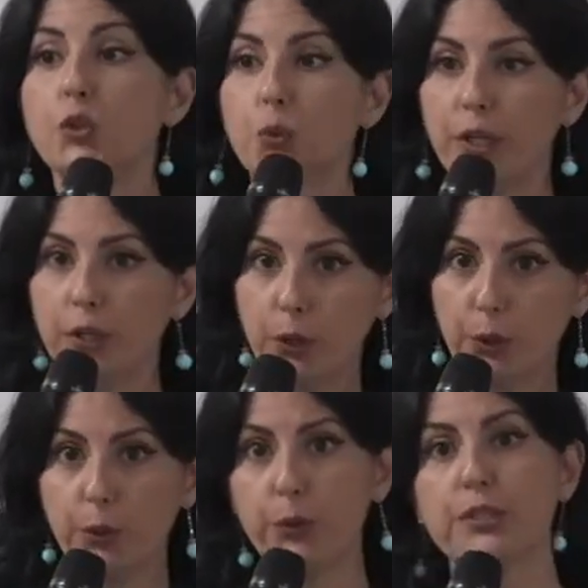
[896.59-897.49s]
to
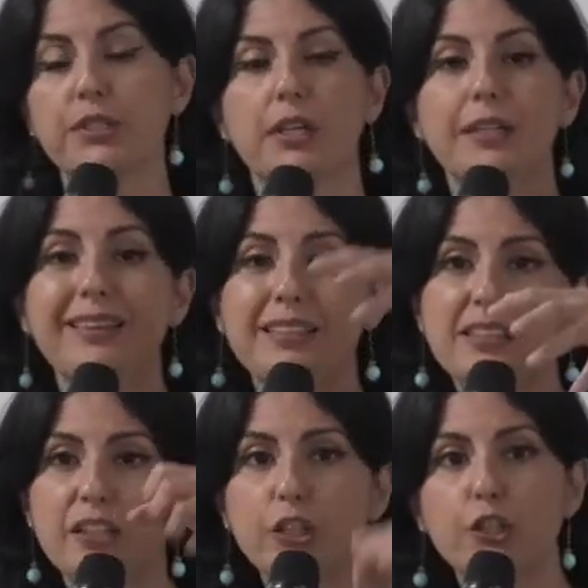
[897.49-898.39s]
include
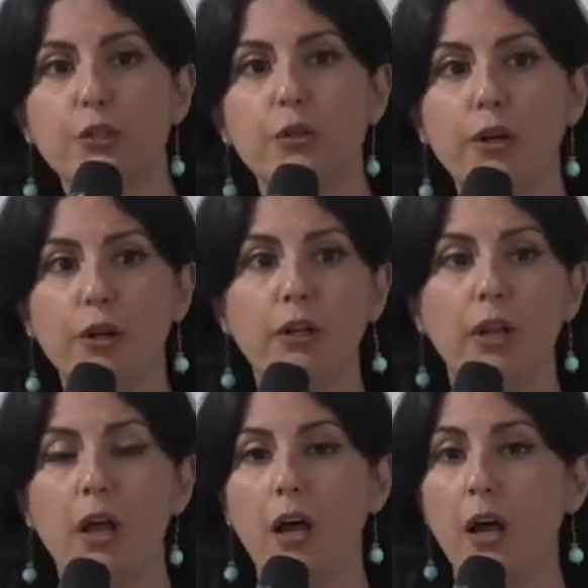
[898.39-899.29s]
this additional
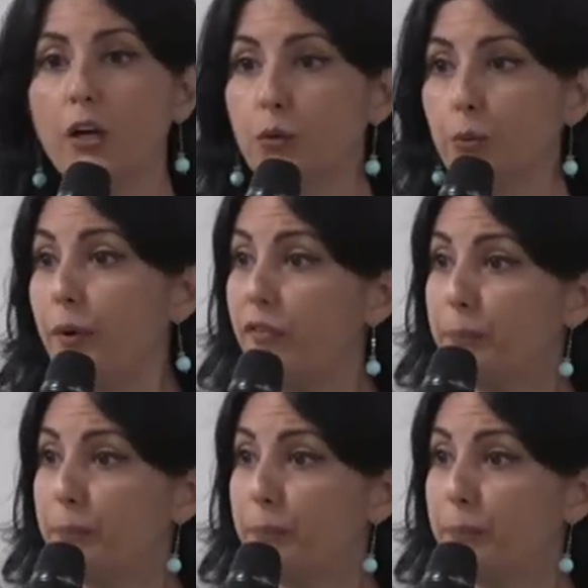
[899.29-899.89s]
group